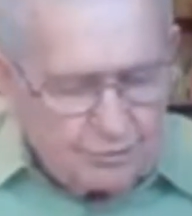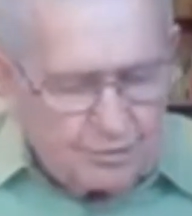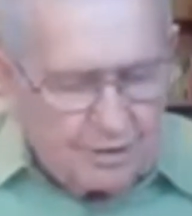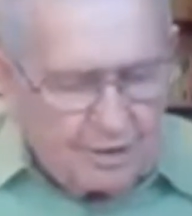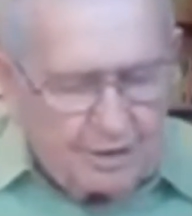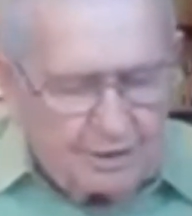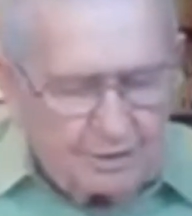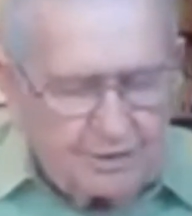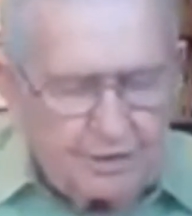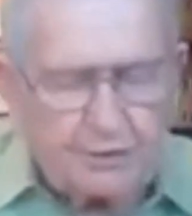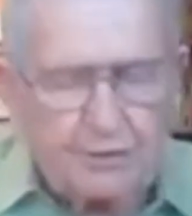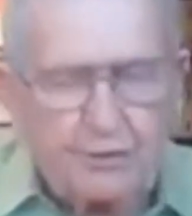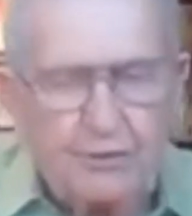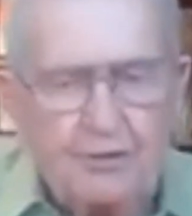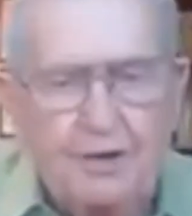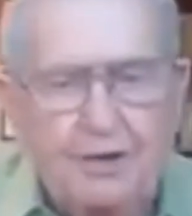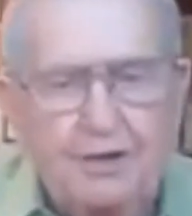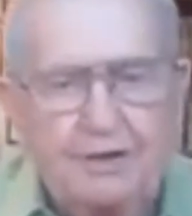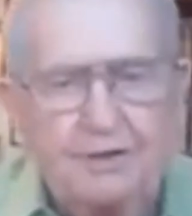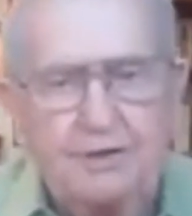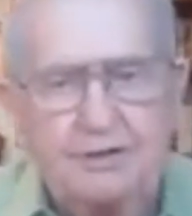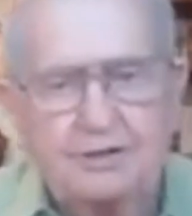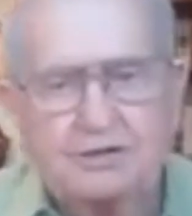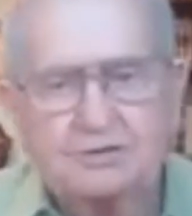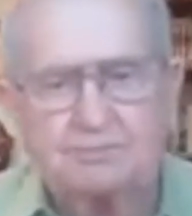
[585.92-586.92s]
read here
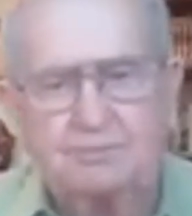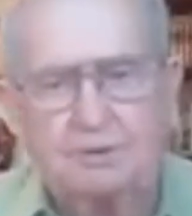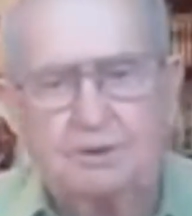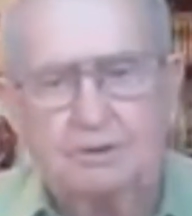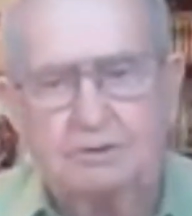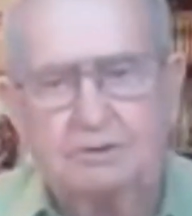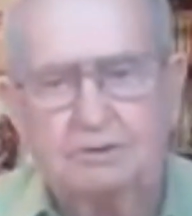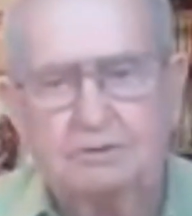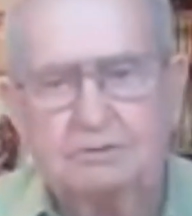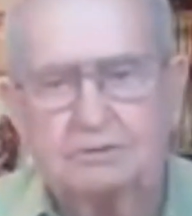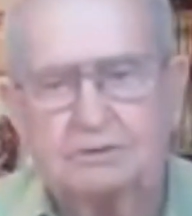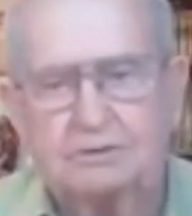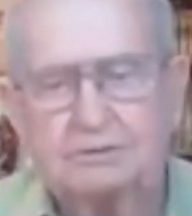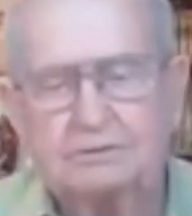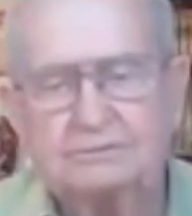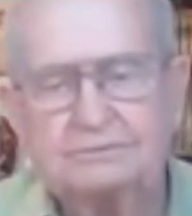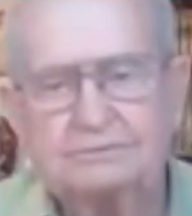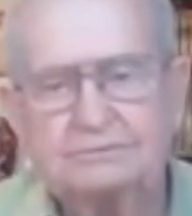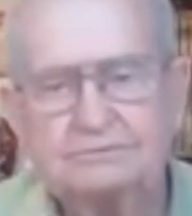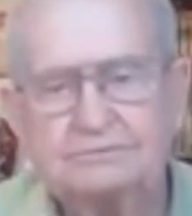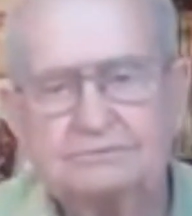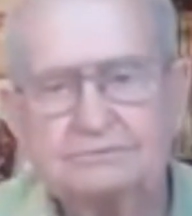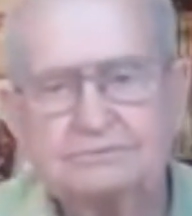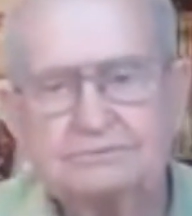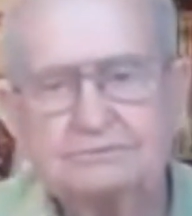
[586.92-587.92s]
in this book.
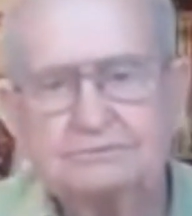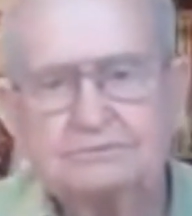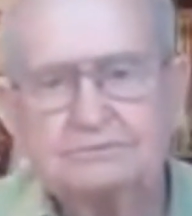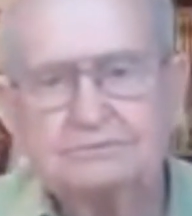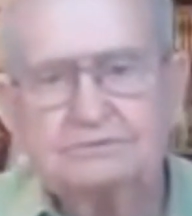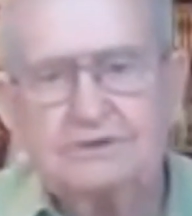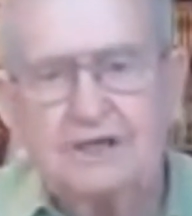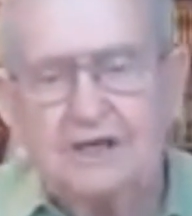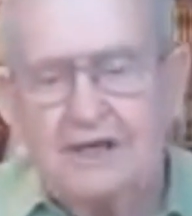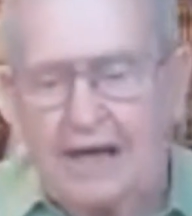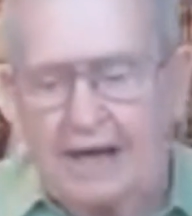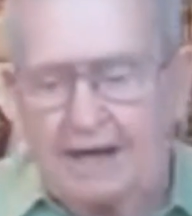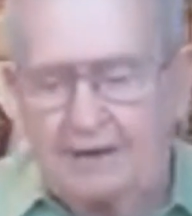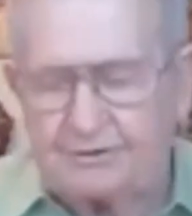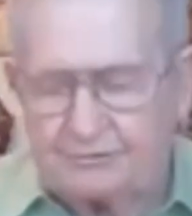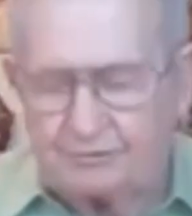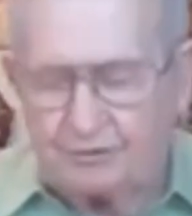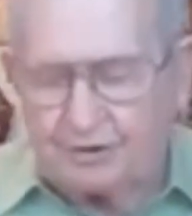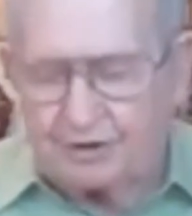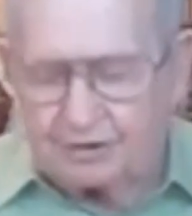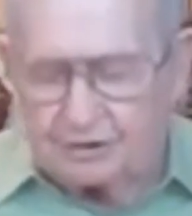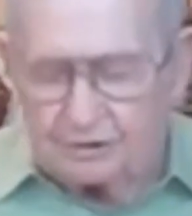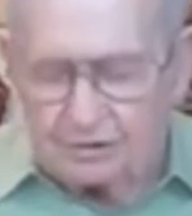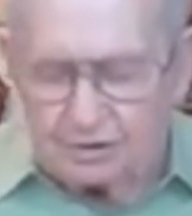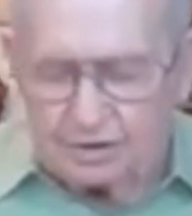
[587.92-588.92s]
As
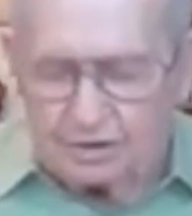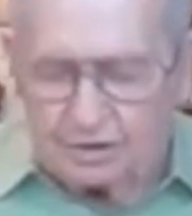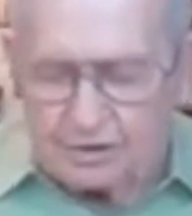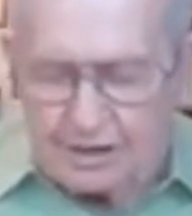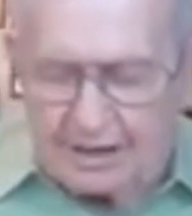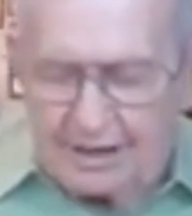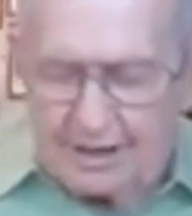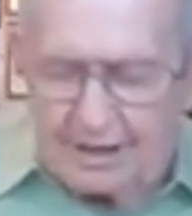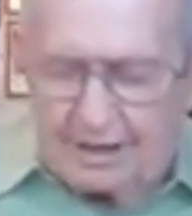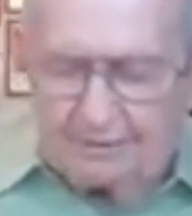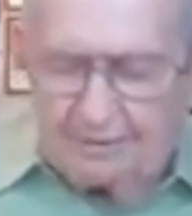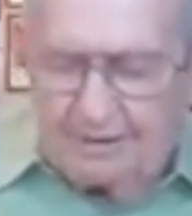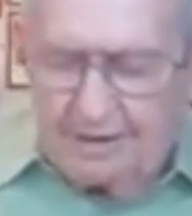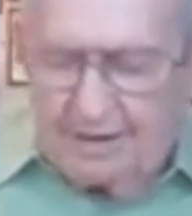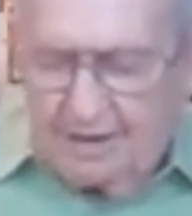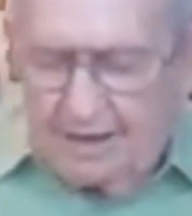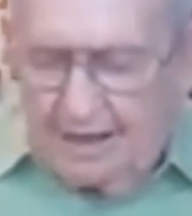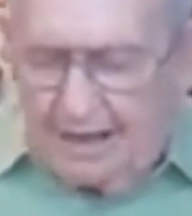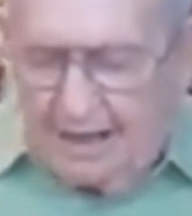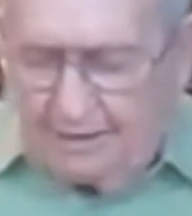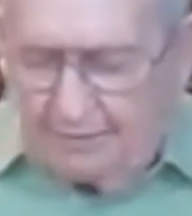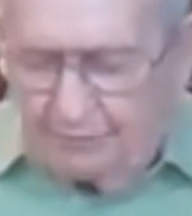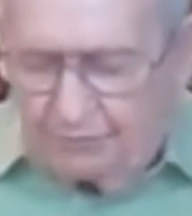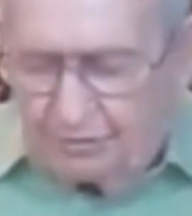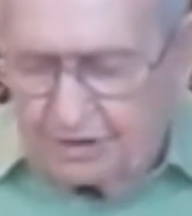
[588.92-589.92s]
we look out
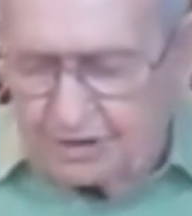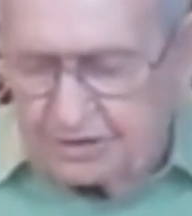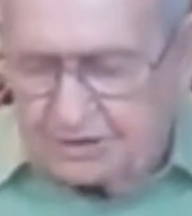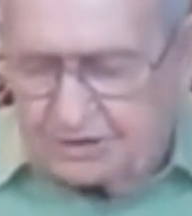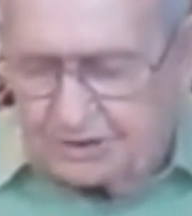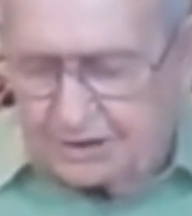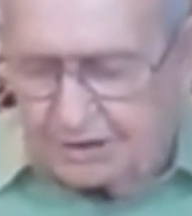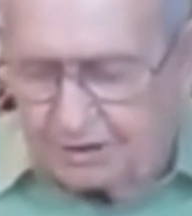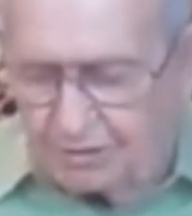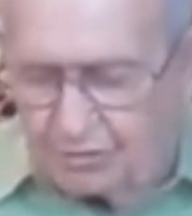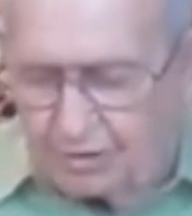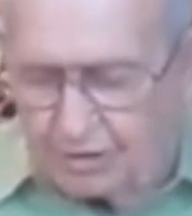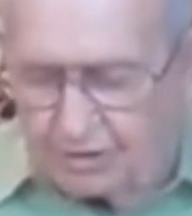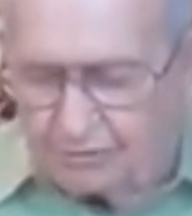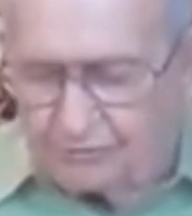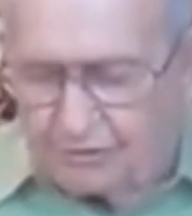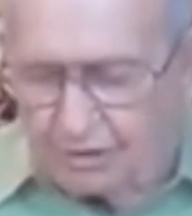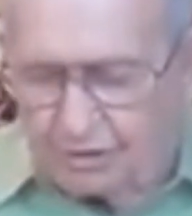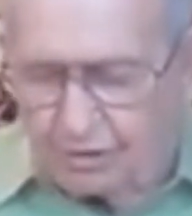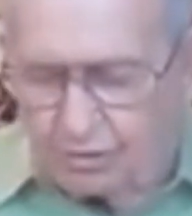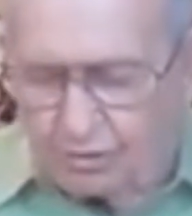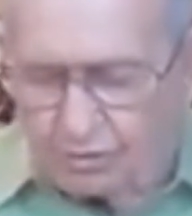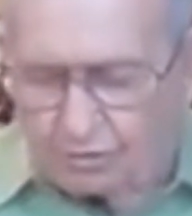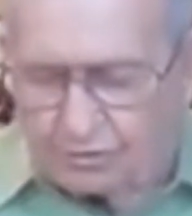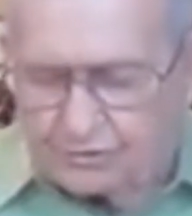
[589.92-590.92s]
and we see what
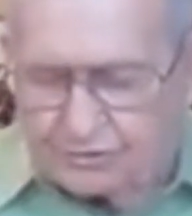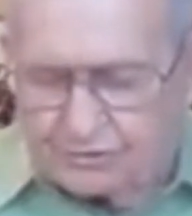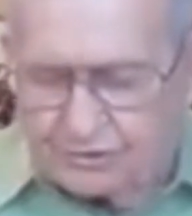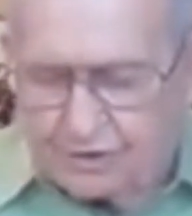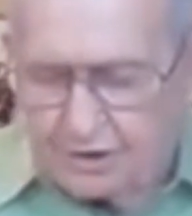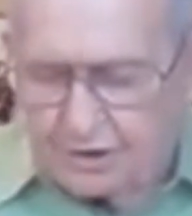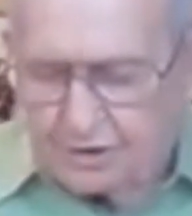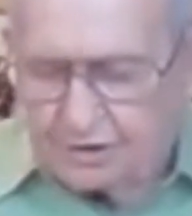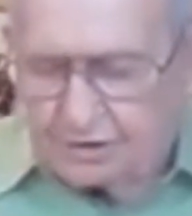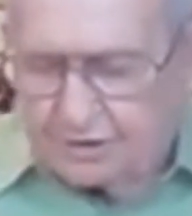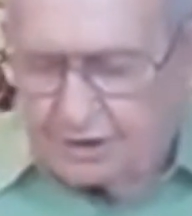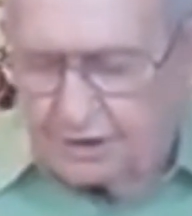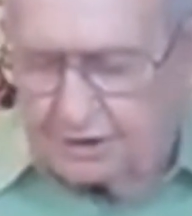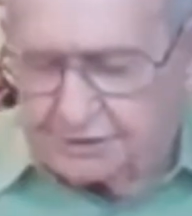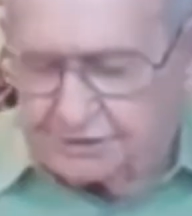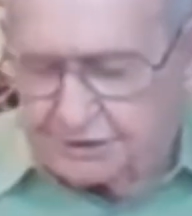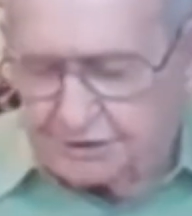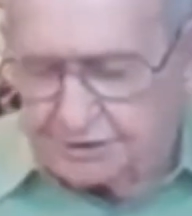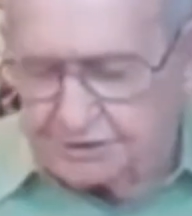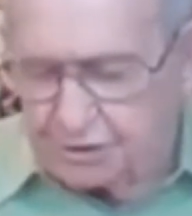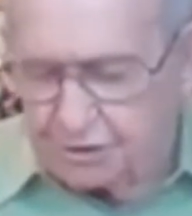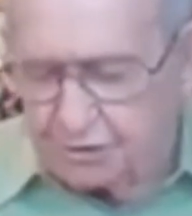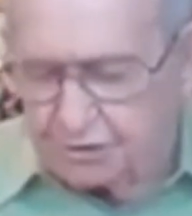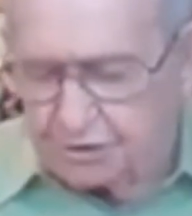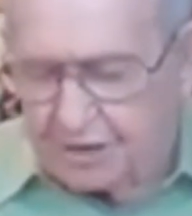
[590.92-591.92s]
the Lord's
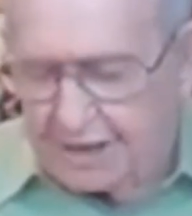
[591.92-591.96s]
teaching you